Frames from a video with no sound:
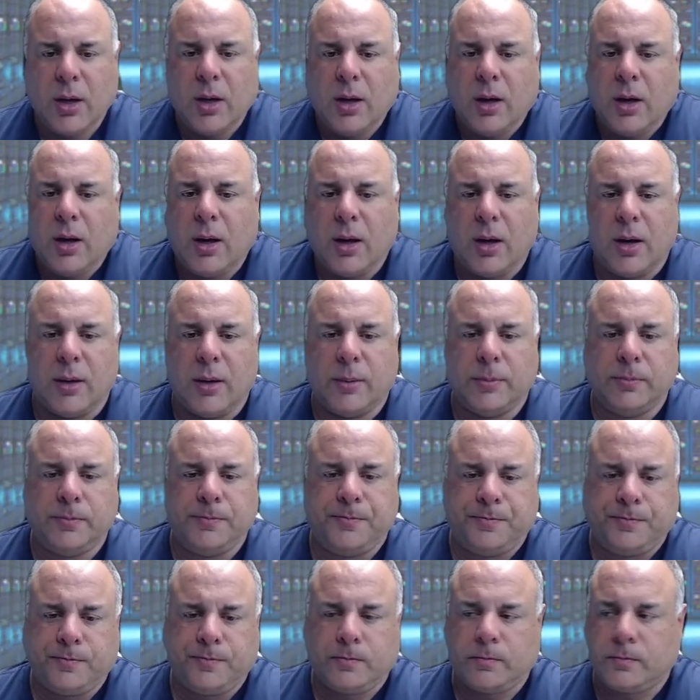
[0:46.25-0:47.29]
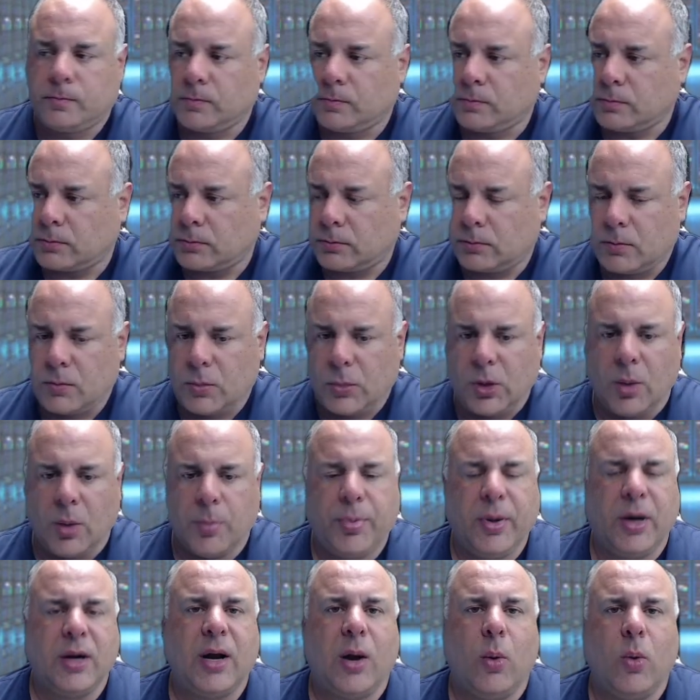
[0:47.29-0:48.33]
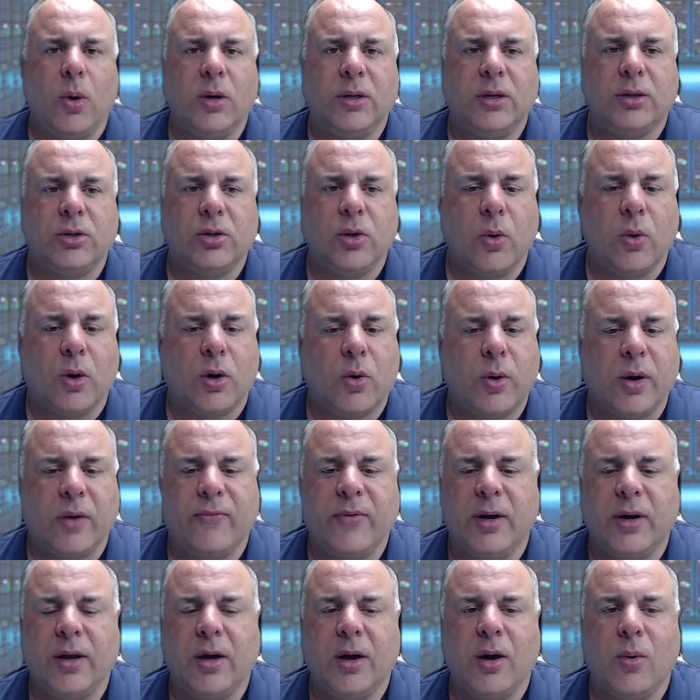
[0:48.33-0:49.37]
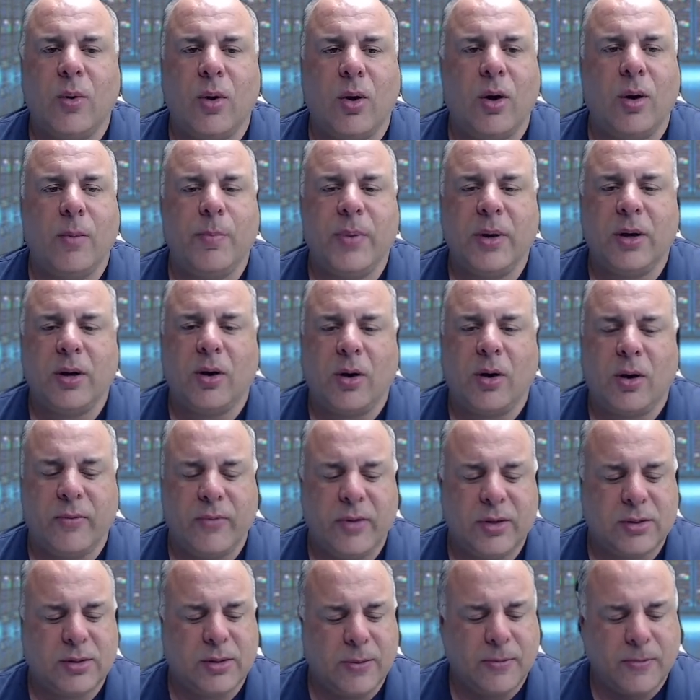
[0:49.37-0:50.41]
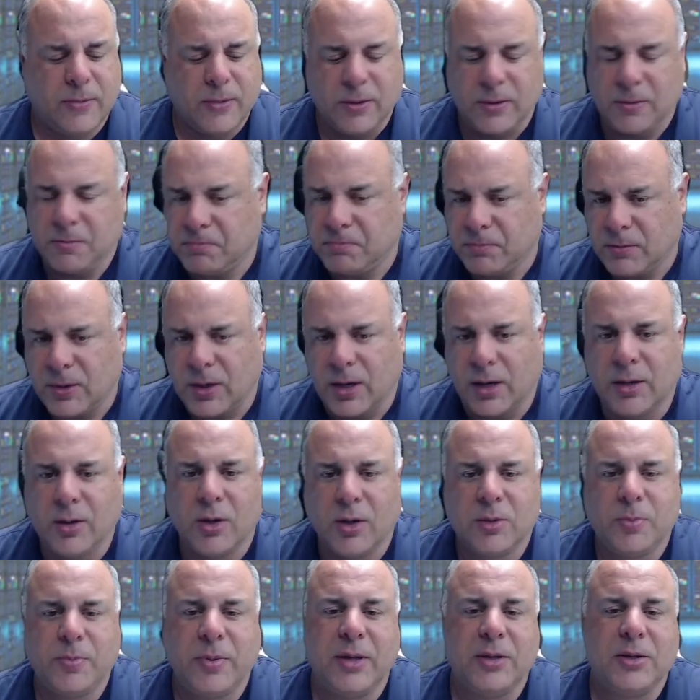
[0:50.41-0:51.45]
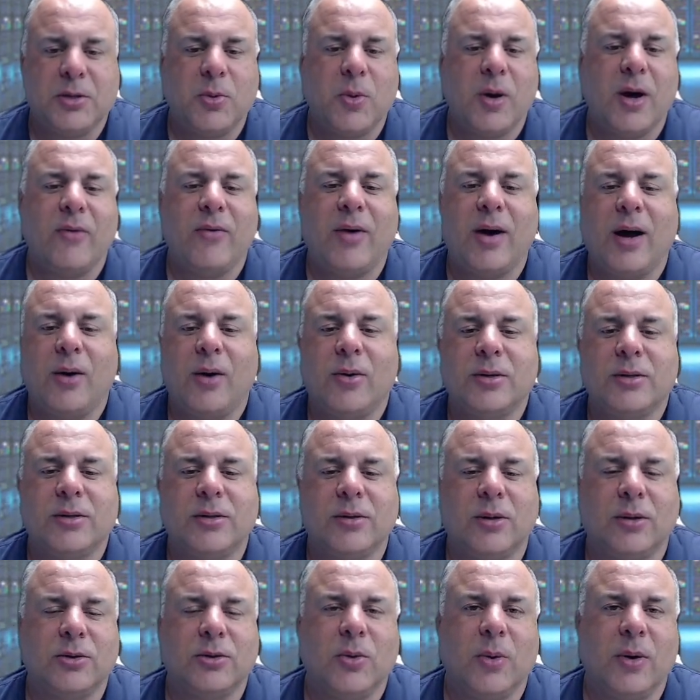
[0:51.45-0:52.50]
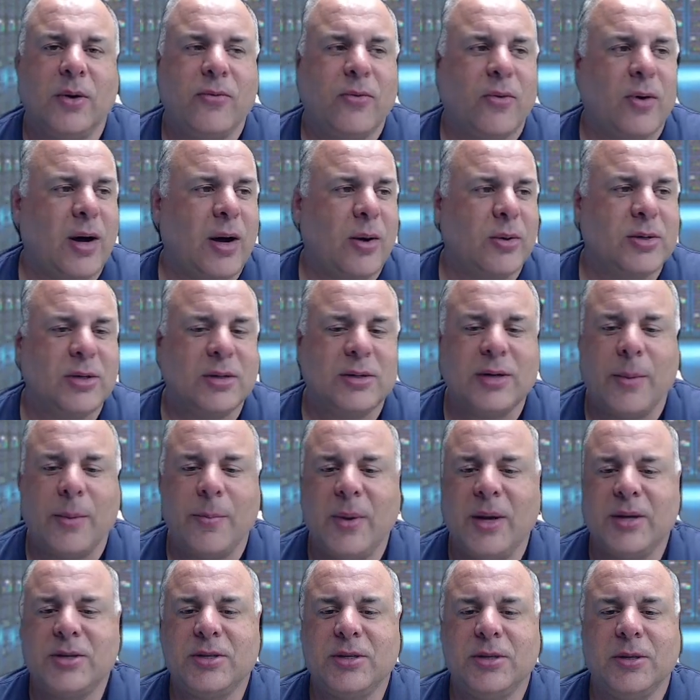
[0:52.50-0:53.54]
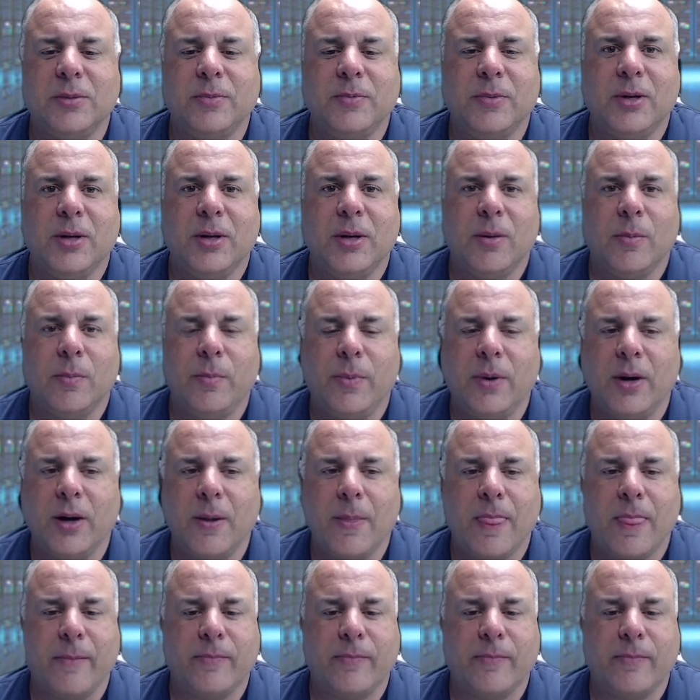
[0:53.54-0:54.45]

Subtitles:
But I wanted to do a quick video on Bit Harvest. I know it's been 12 hours or 24 hours since I mentioned them, but